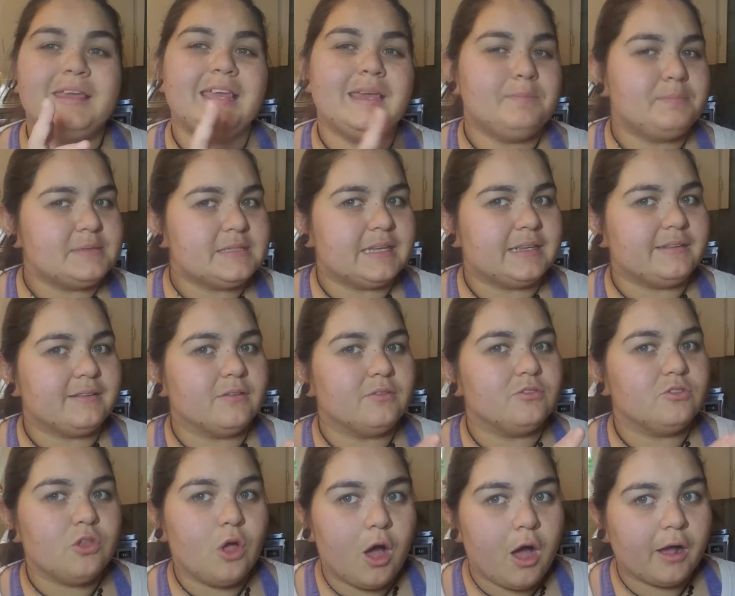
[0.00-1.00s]
keeps it
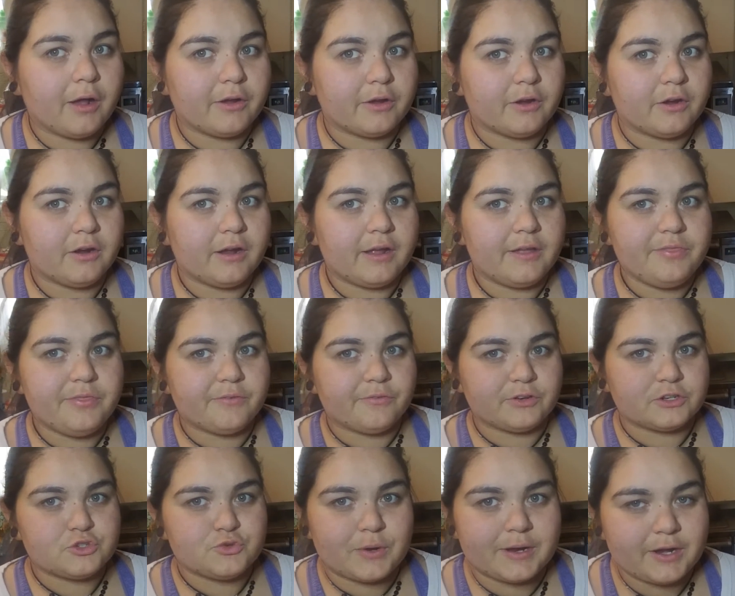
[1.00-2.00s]
longer in the
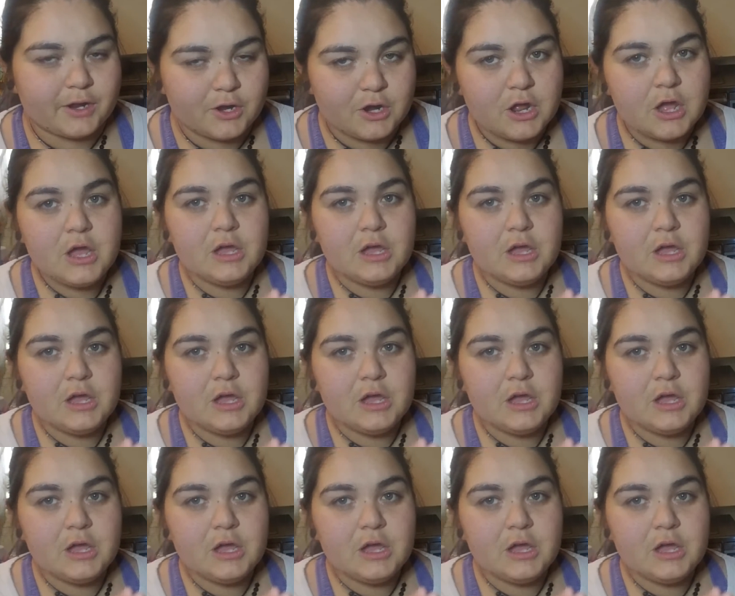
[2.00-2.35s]
refrigerator.